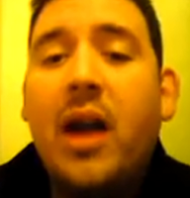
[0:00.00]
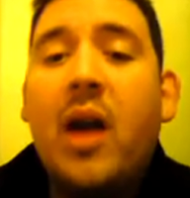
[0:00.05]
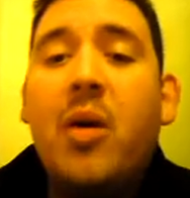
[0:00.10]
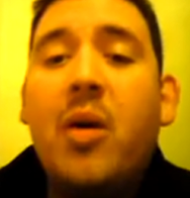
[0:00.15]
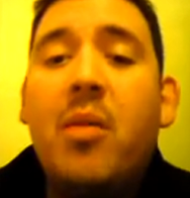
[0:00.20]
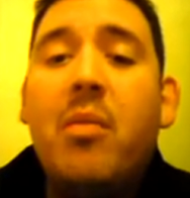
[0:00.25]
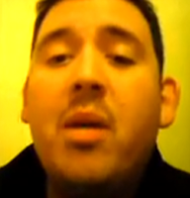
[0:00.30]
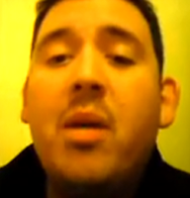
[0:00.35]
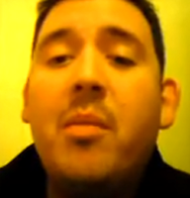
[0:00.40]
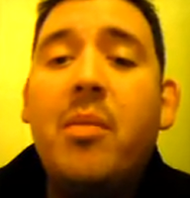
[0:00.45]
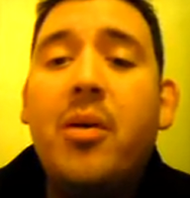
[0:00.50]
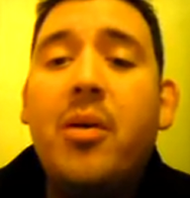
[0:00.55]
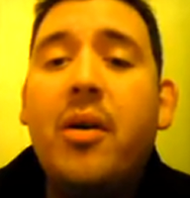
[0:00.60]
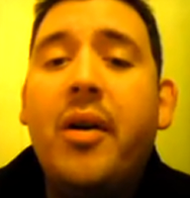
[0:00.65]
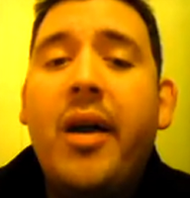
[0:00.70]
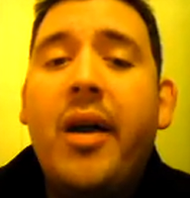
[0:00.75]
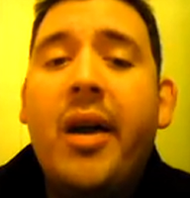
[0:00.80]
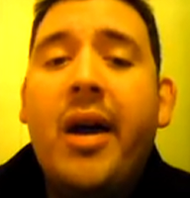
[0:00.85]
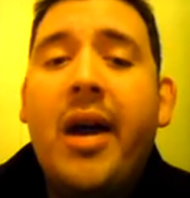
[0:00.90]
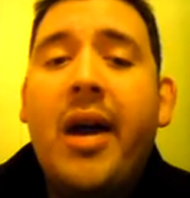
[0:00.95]
I
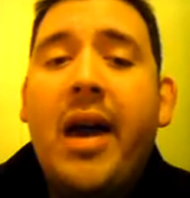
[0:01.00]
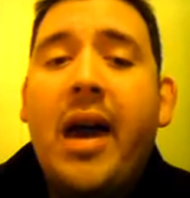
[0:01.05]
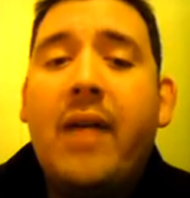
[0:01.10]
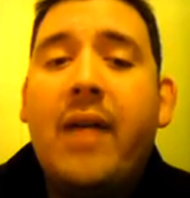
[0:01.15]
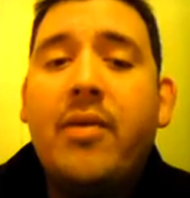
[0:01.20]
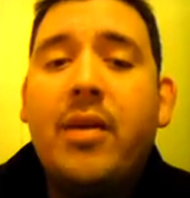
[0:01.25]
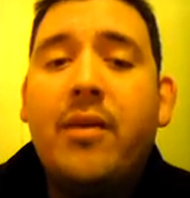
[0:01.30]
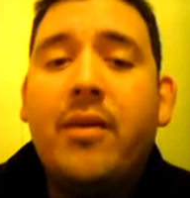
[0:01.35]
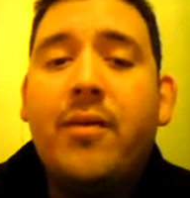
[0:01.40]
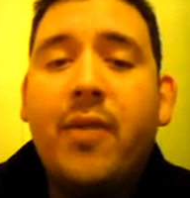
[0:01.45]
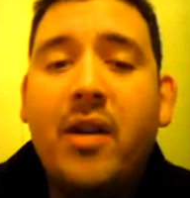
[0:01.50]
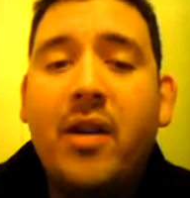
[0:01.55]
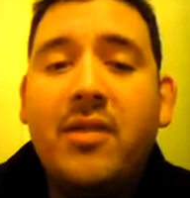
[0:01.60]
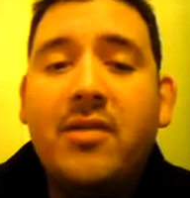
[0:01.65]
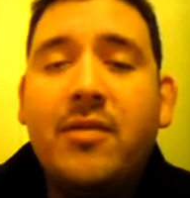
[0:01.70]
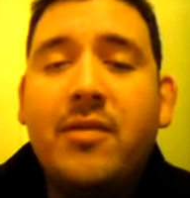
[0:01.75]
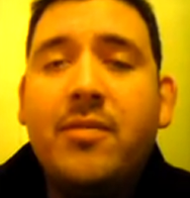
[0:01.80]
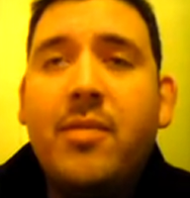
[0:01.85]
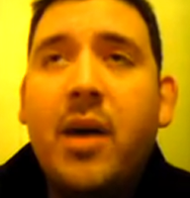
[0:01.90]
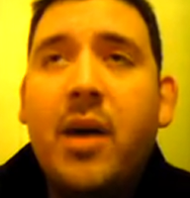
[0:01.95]
remember having
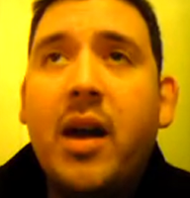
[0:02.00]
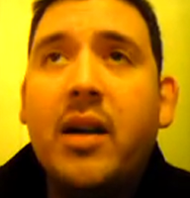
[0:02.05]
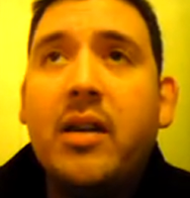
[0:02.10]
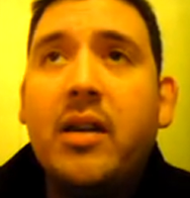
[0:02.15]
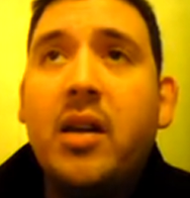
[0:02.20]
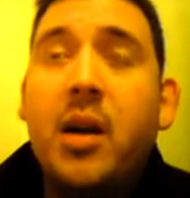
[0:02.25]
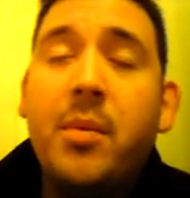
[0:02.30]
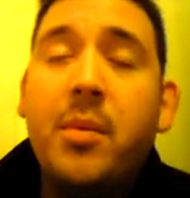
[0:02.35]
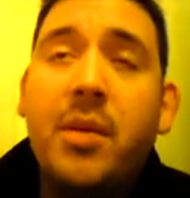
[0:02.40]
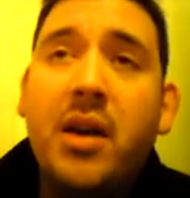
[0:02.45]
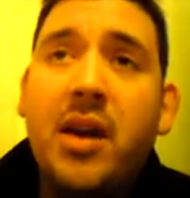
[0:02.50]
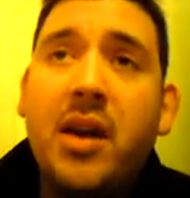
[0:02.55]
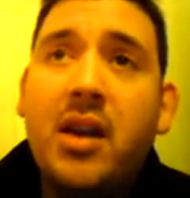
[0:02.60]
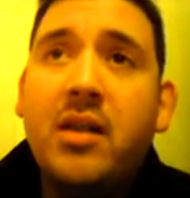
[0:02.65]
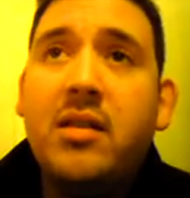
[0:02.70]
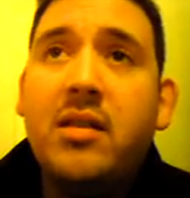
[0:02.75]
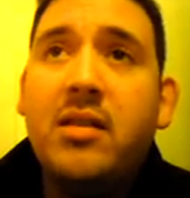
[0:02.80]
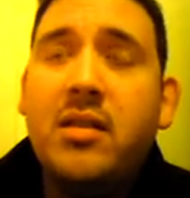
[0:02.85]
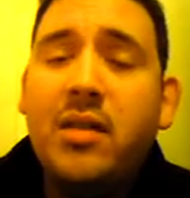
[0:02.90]
friends of mine coming in